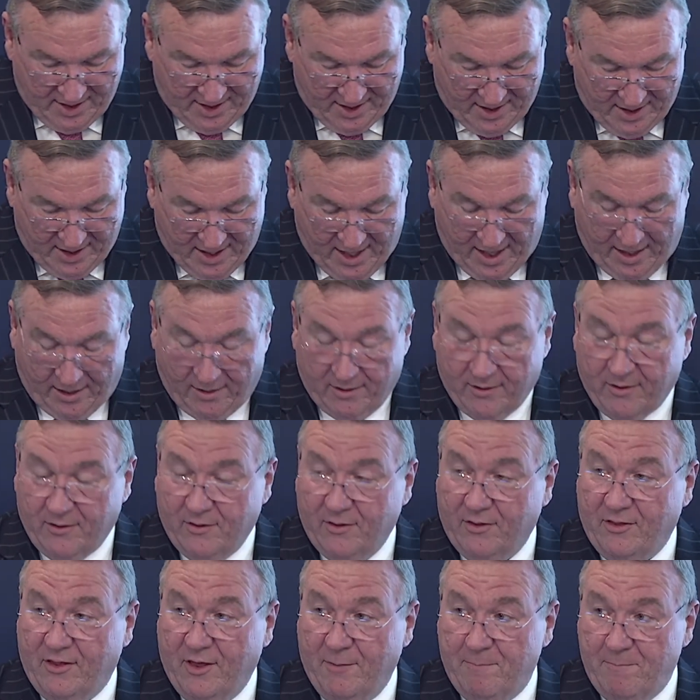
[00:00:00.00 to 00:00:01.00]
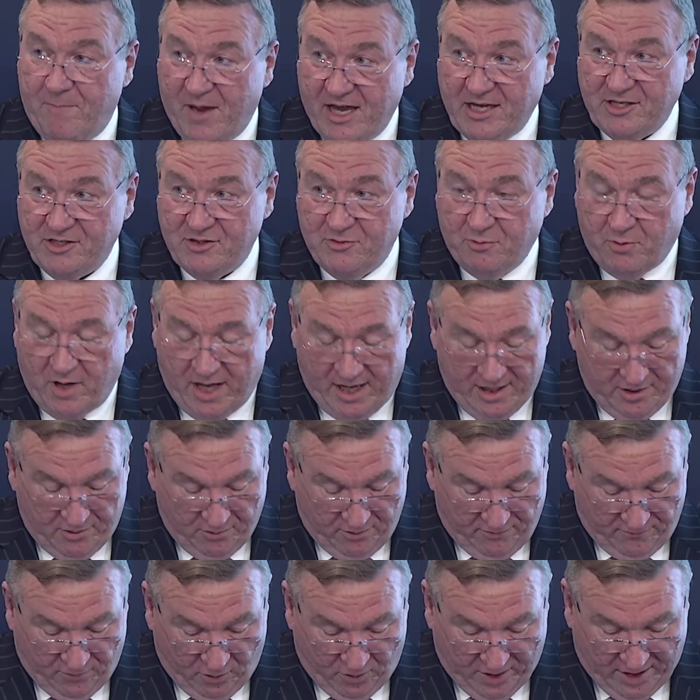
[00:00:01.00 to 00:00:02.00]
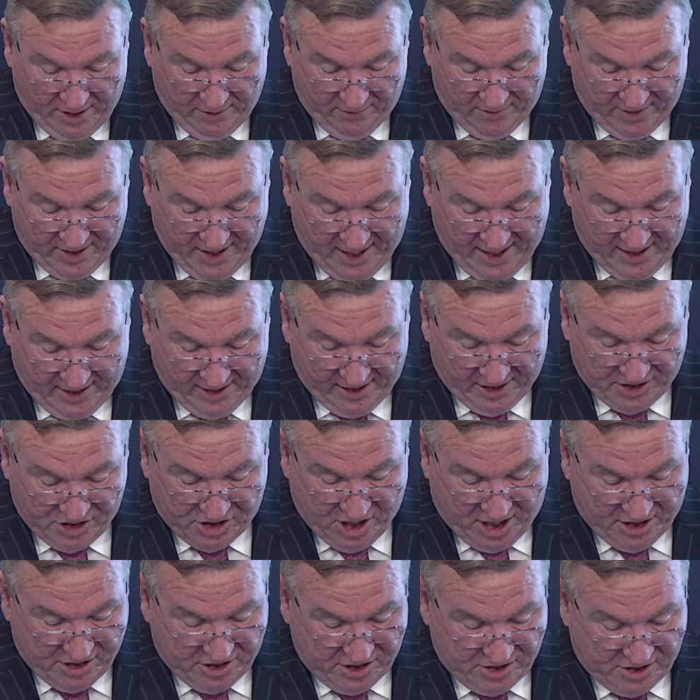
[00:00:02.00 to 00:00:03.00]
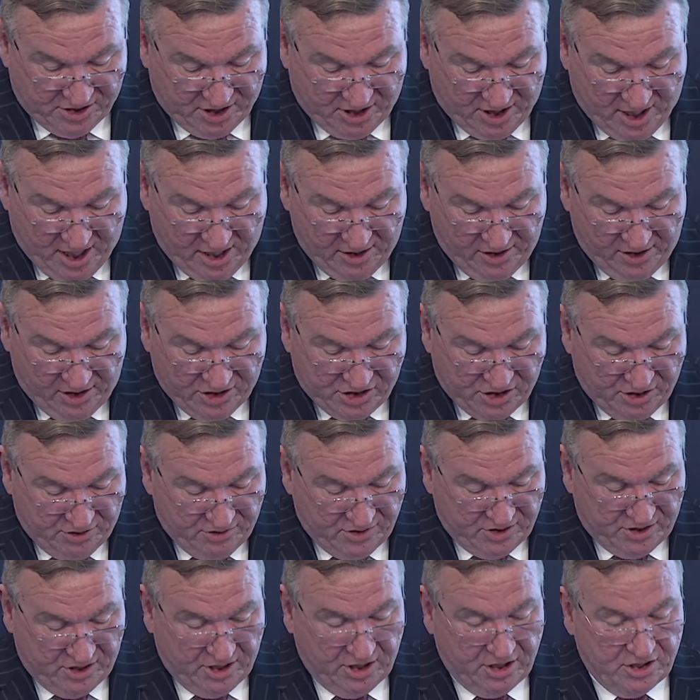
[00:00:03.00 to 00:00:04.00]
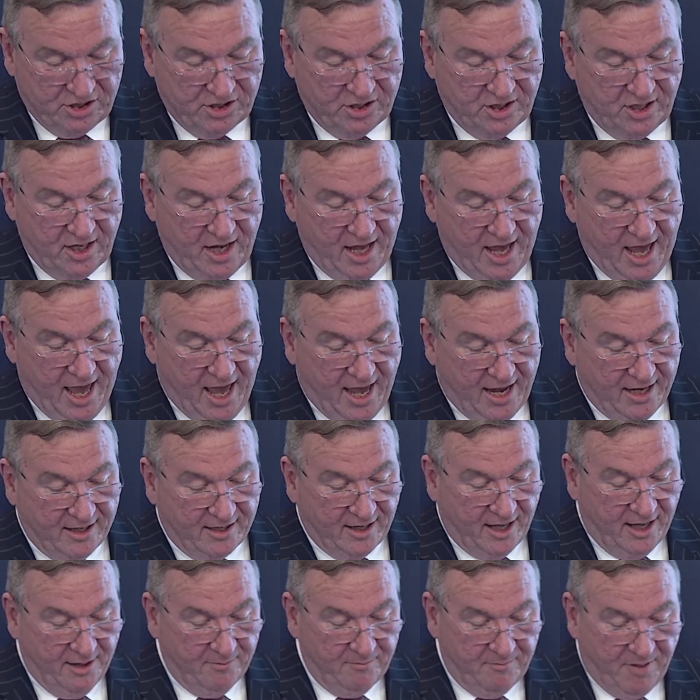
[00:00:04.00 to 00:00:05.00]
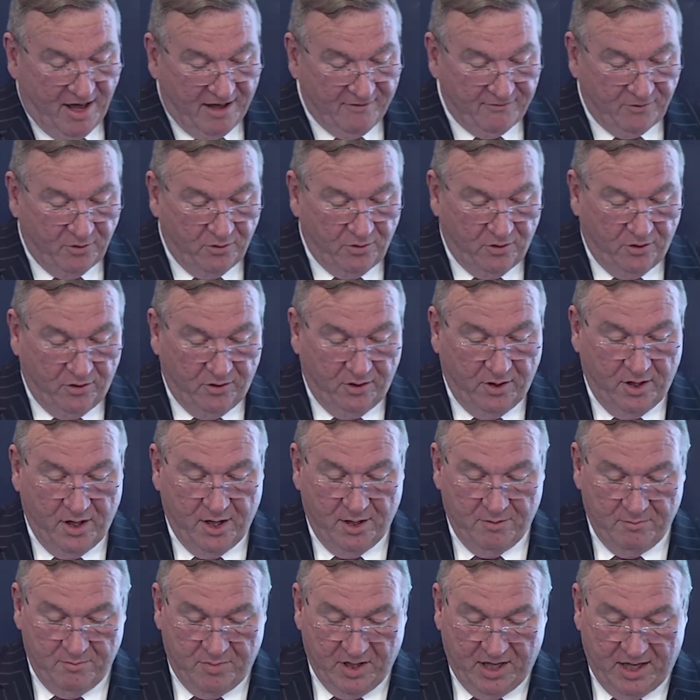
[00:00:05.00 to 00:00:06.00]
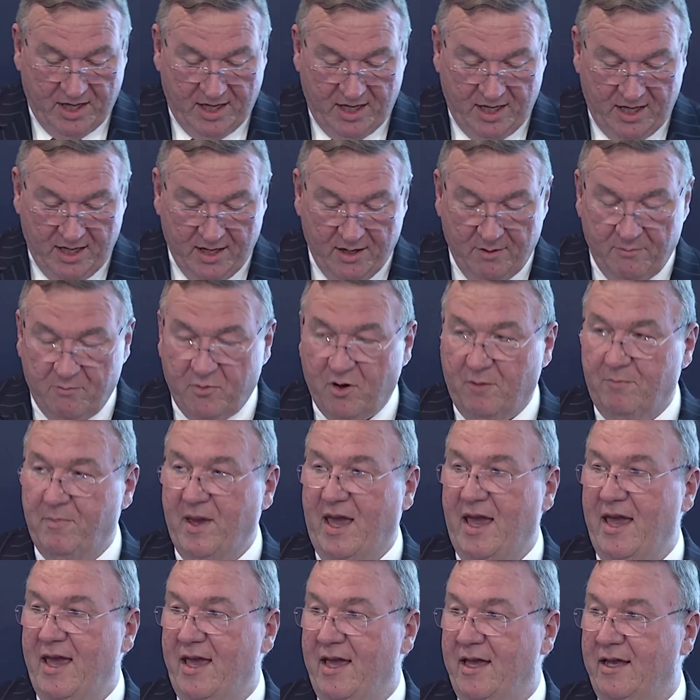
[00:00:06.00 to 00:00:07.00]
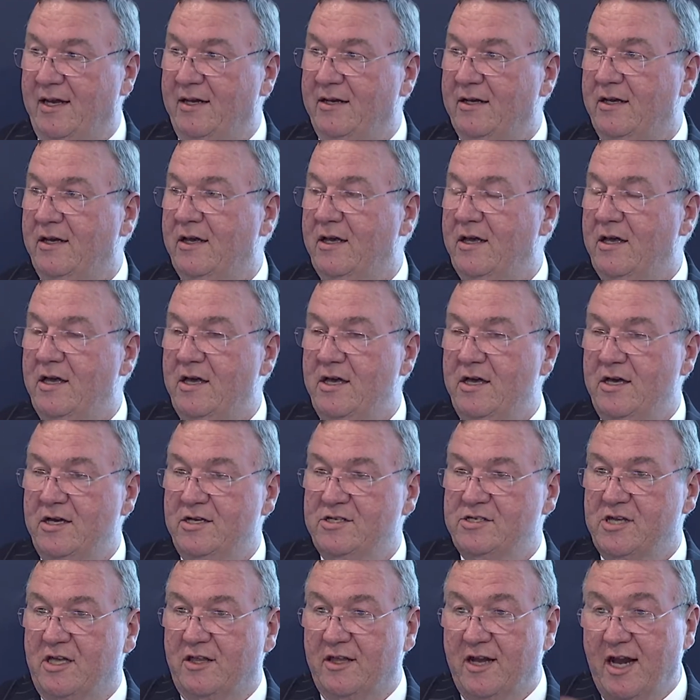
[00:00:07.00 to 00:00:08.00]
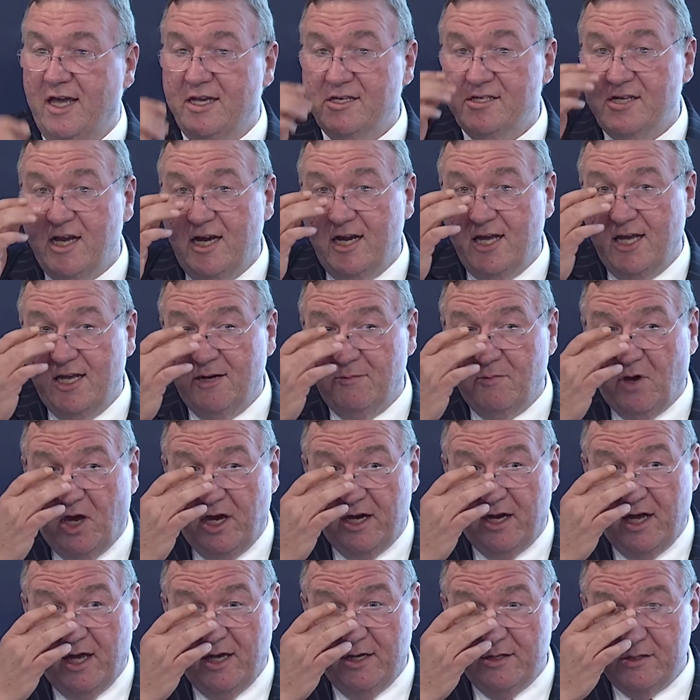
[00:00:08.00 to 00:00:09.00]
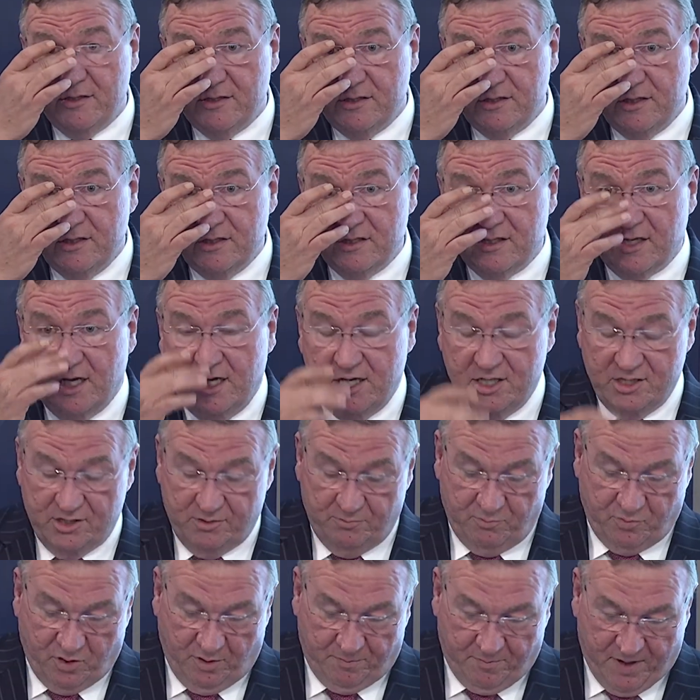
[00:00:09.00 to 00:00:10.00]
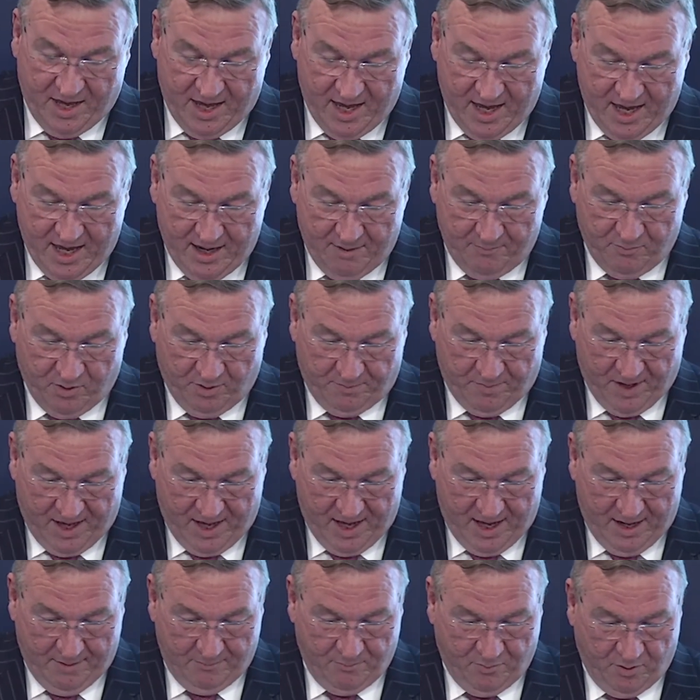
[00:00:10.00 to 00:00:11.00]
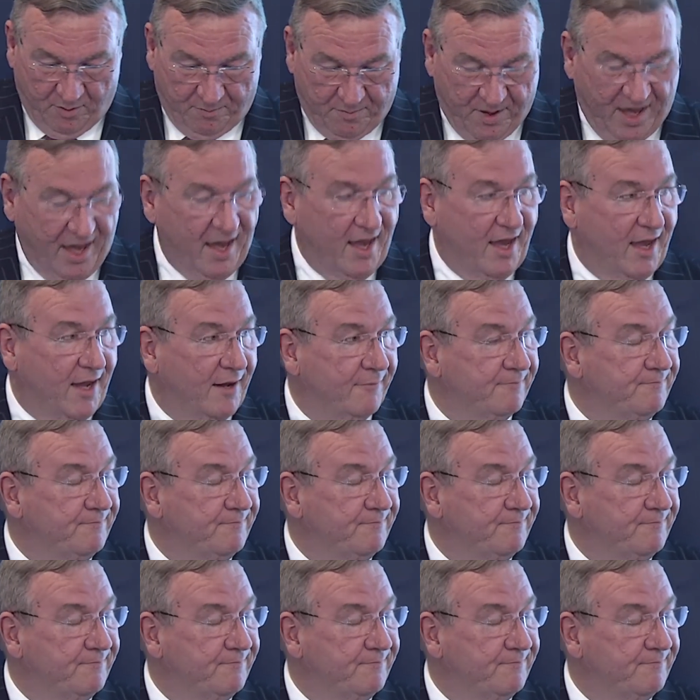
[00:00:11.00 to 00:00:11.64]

Now, the best way to avoid irritating a judge is to know your jurisdiction and, above all, be prepared. So the next heading in my notes says prepare, prepare, prepare.